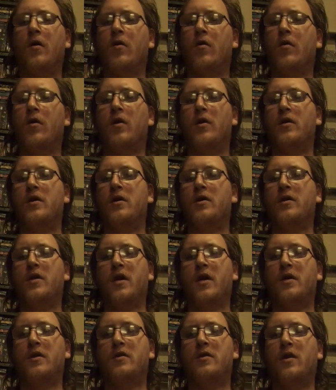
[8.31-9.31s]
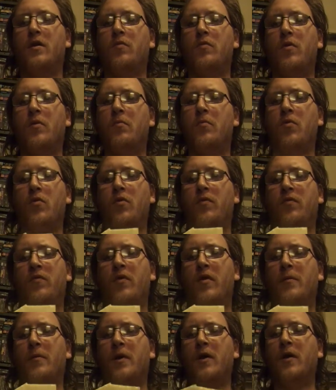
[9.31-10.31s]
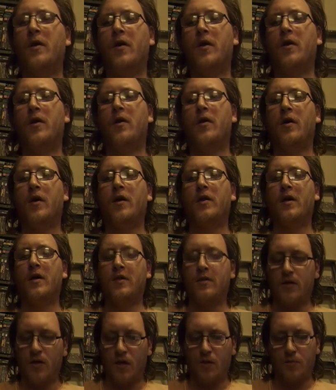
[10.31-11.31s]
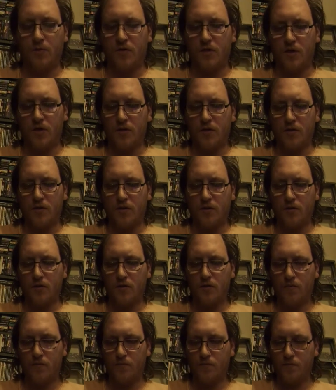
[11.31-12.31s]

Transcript: or in this case, they want more from it, and that's the Amazons.